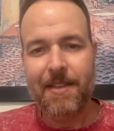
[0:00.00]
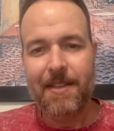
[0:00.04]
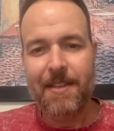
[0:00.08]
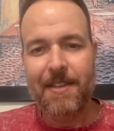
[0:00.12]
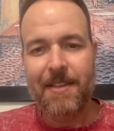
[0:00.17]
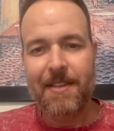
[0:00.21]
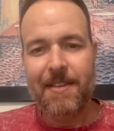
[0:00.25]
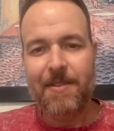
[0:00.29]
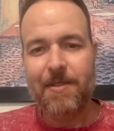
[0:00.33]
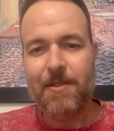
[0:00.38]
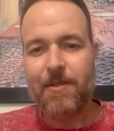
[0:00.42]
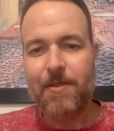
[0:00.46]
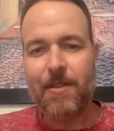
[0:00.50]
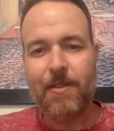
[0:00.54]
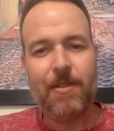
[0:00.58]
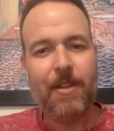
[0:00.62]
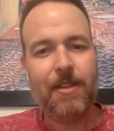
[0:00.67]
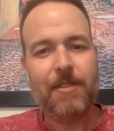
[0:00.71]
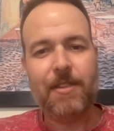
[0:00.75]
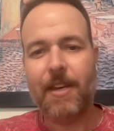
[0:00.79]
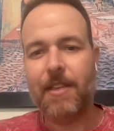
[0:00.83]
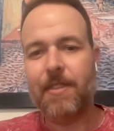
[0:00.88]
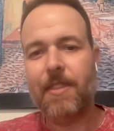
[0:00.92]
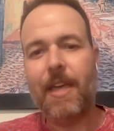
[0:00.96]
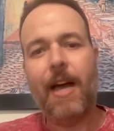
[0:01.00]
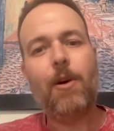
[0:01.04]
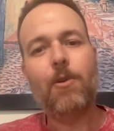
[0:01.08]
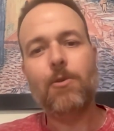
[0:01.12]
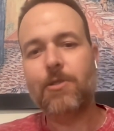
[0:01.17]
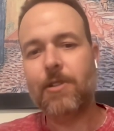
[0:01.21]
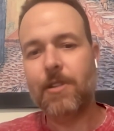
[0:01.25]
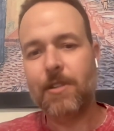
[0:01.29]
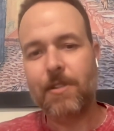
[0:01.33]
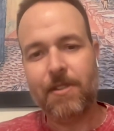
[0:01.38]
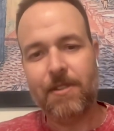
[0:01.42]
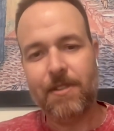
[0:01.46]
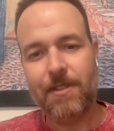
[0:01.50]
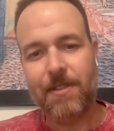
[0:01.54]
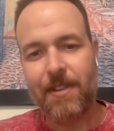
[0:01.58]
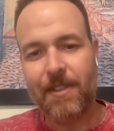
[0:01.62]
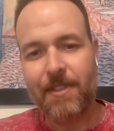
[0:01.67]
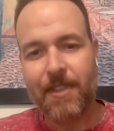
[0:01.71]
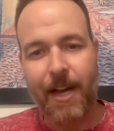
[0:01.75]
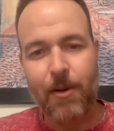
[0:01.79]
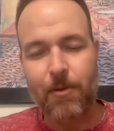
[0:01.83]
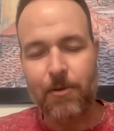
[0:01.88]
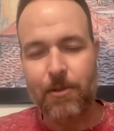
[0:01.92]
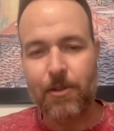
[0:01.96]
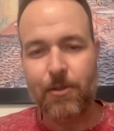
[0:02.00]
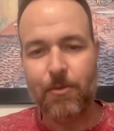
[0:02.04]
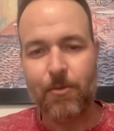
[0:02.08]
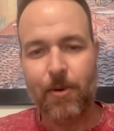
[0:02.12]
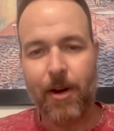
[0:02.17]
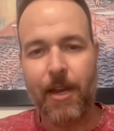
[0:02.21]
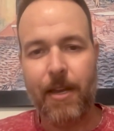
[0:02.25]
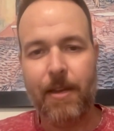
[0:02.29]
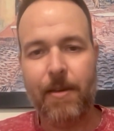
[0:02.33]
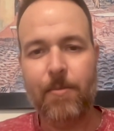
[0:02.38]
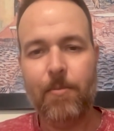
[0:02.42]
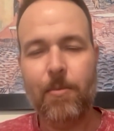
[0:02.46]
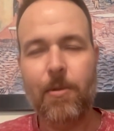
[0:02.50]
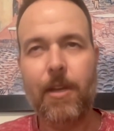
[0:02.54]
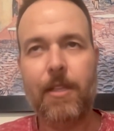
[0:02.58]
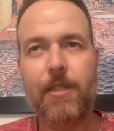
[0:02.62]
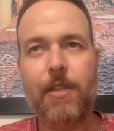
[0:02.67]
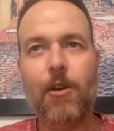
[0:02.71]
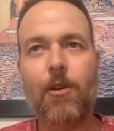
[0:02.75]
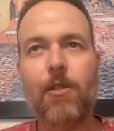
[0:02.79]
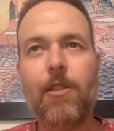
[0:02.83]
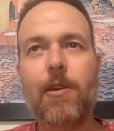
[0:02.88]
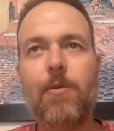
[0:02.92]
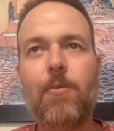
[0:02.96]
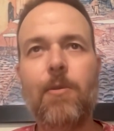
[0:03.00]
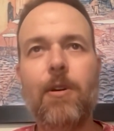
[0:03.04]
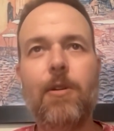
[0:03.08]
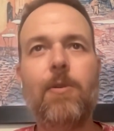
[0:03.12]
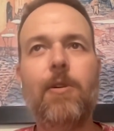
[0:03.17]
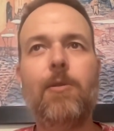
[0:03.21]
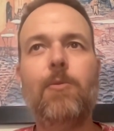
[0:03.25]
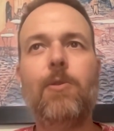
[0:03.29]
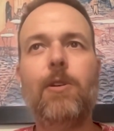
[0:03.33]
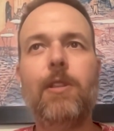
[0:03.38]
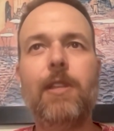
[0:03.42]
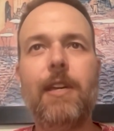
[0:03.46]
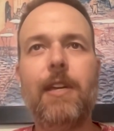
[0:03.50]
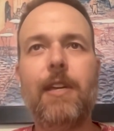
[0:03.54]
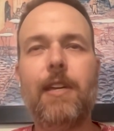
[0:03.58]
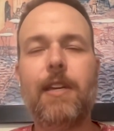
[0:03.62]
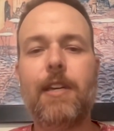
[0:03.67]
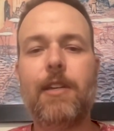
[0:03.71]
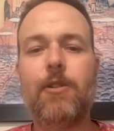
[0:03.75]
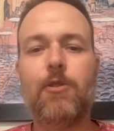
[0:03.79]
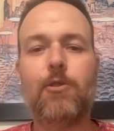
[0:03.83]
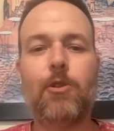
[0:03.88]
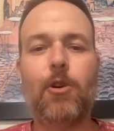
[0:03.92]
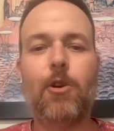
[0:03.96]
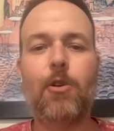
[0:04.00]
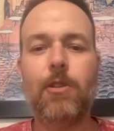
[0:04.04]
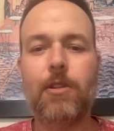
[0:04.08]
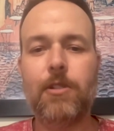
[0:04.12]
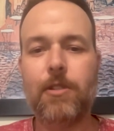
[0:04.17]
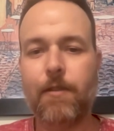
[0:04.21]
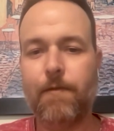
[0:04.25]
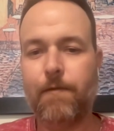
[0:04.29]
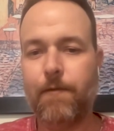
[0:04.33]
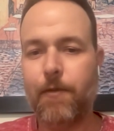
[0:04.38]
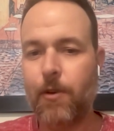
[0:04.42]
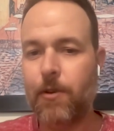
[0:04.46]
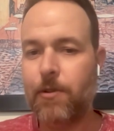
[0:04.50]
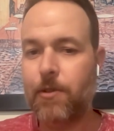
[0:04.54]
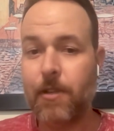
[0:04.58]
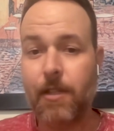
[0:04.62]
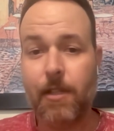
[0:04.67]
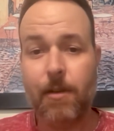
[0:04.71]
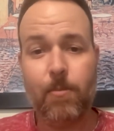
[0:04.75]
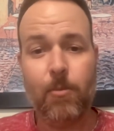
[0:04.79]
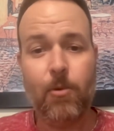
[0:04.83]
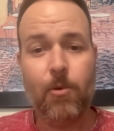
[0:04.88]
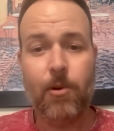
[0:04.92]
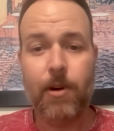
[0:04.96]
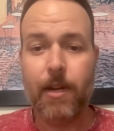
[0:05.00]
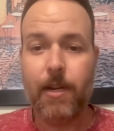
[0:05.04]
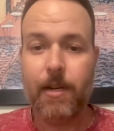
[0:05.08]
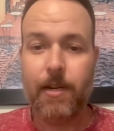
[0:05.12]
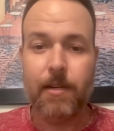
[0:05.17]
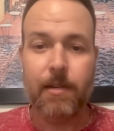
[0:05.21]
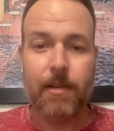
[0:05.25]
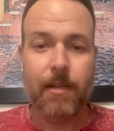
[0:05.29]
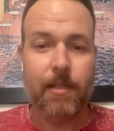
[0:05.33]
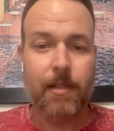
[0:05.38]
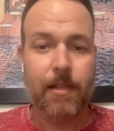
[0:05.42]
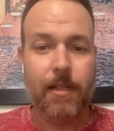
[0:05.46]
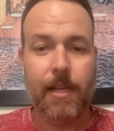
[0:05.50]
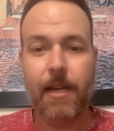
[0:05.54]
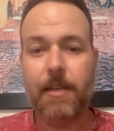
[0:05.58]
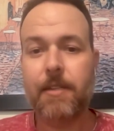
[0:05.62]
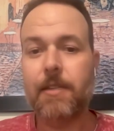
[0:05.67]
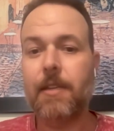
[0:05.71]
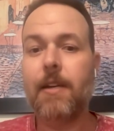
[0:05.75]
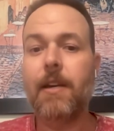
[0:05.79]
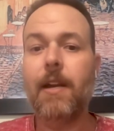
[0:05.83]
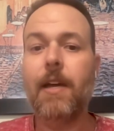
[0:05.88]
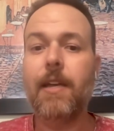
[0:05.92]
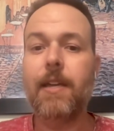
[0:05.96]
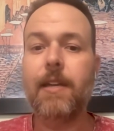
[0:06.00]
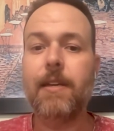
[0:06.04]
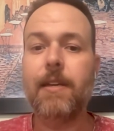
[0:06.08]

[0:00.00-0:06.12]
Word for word: Mm-hmm. It's like thousands and thousands, right? And the only one we really can control is the first in the morning and the last at night.